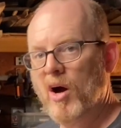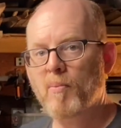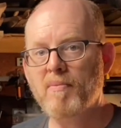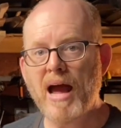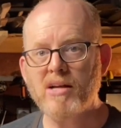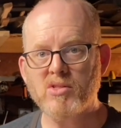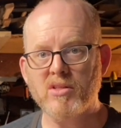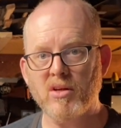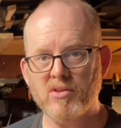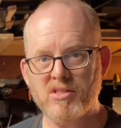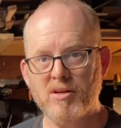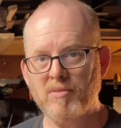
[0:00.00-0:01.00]
match. They all
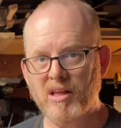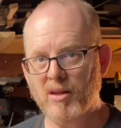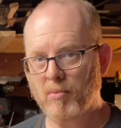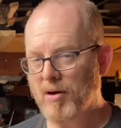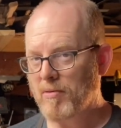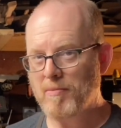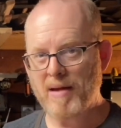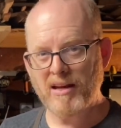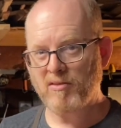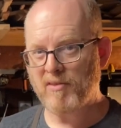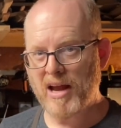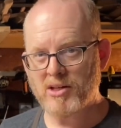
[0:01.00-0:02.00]
seem like they're probably
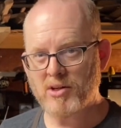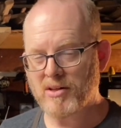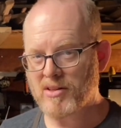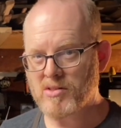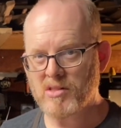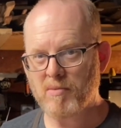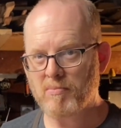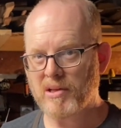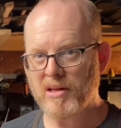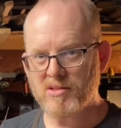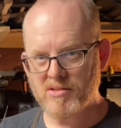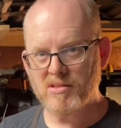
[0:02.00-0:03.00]
manufactured in the same
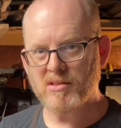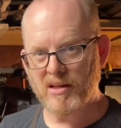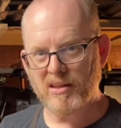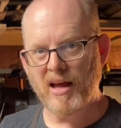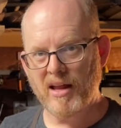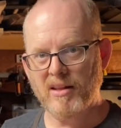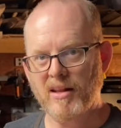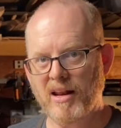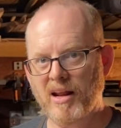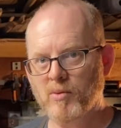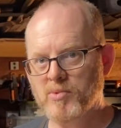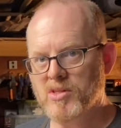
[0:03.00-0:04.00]
place. Like that
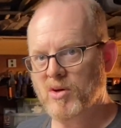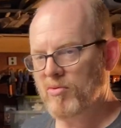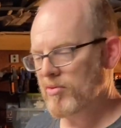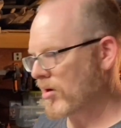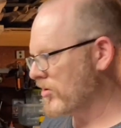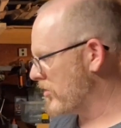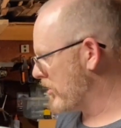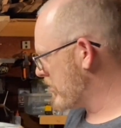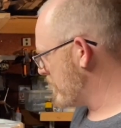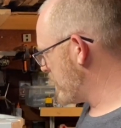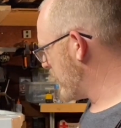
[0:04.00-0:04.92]
helps the overall look. Like